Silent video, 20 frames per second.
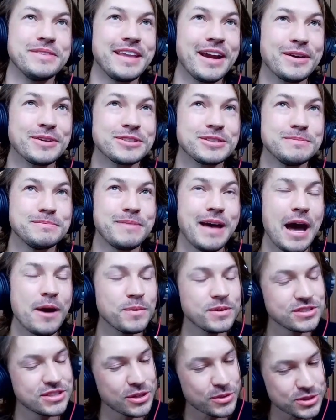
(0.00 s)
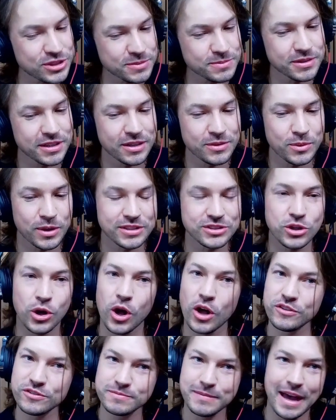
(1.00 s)
were some bad ones. There were some good ones.
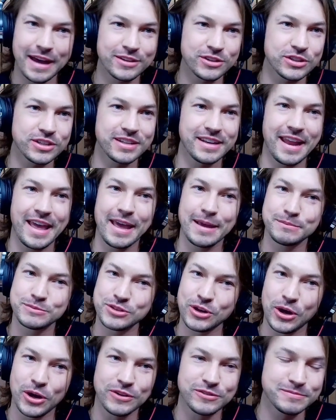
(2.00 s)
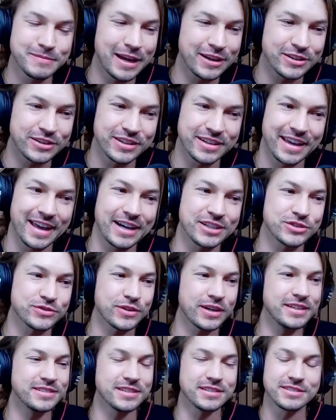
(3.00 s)
All of them had good names. All of them had good
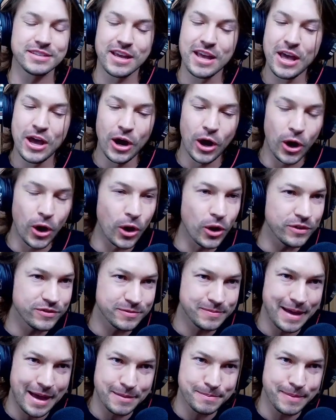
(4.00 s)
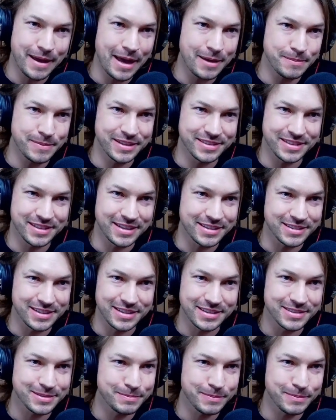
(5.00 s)
catchphrases. All of them had bad businesses